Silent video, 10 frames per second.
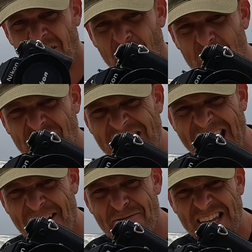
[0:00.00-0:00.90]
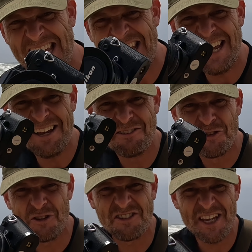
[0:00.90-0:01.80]
with the FE,
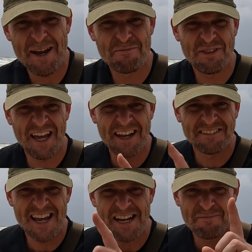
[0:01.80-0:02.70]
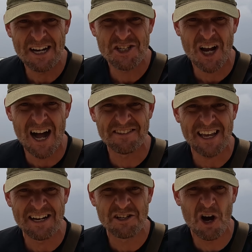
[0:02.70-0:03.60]
do the same thing, take my shots
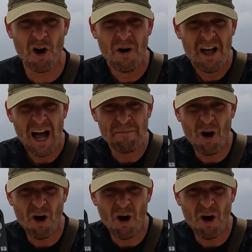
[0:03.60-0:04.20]
and go. I'm